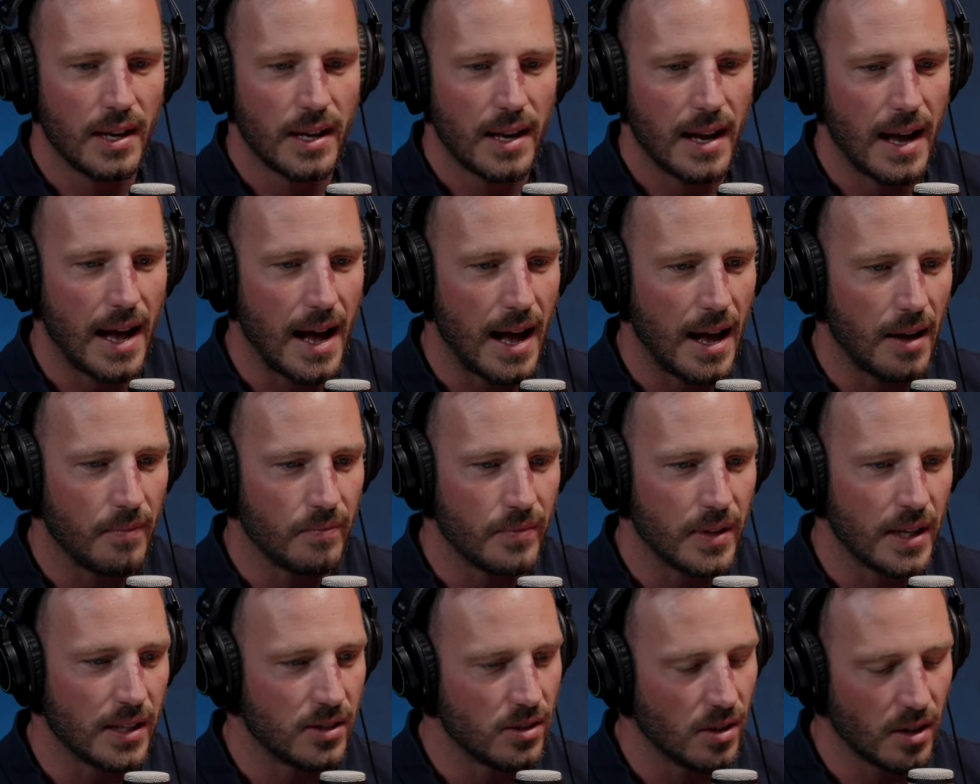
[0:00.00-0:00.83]
Um,
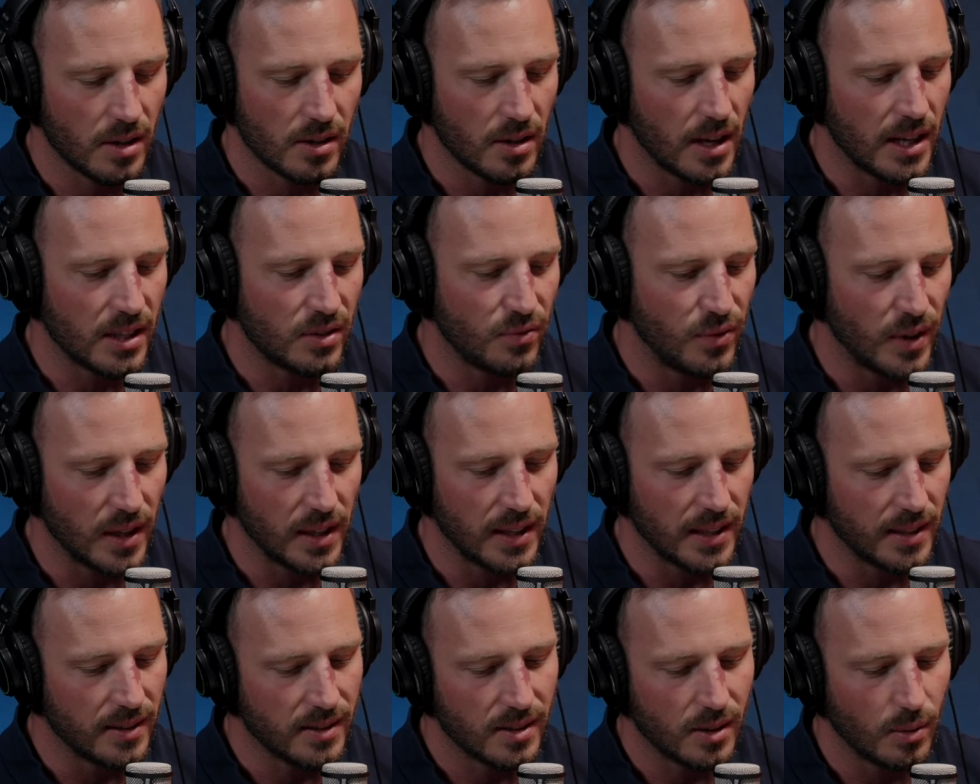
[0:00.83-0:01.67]
it's not a nice
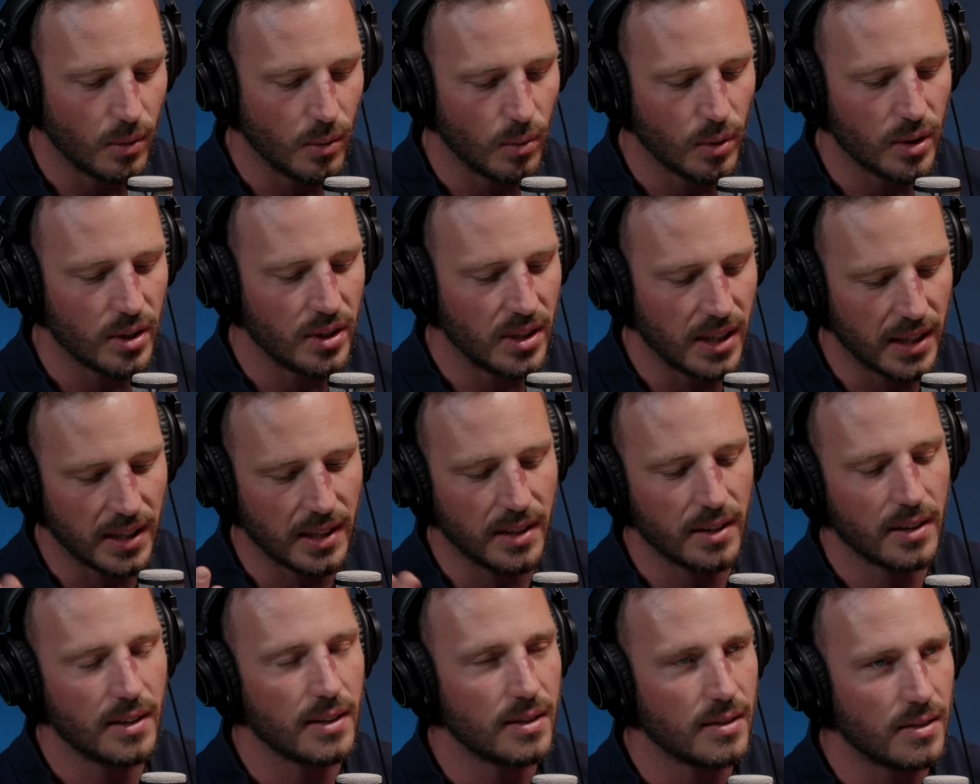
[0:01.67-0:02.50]
feeling, and so we want to dig
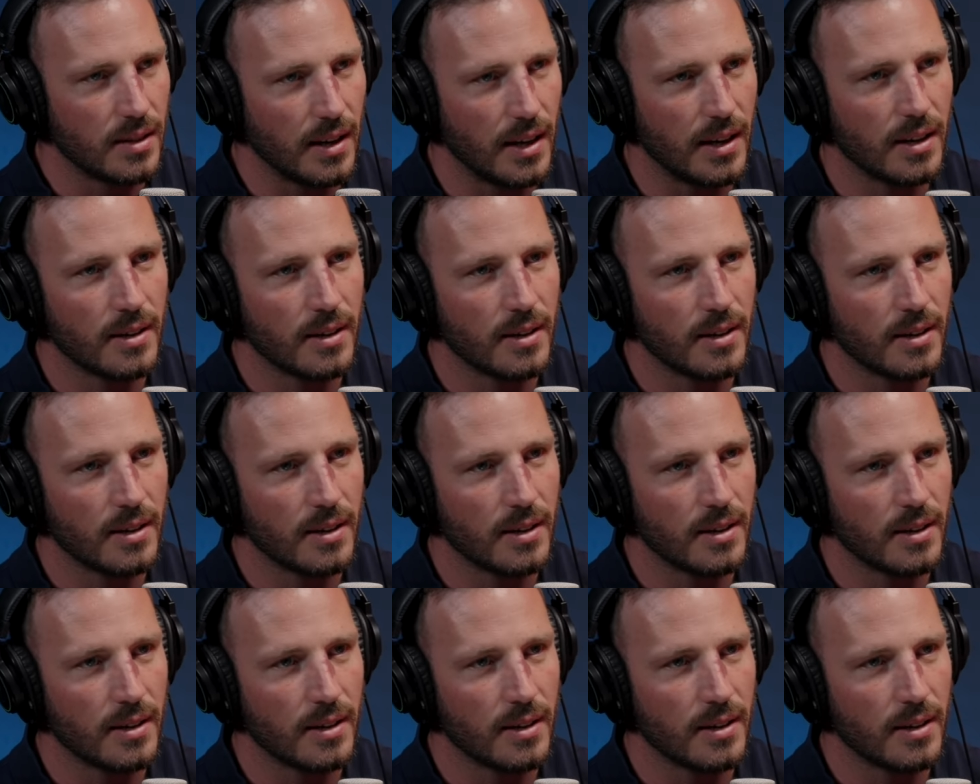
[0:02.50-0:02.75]
into this today.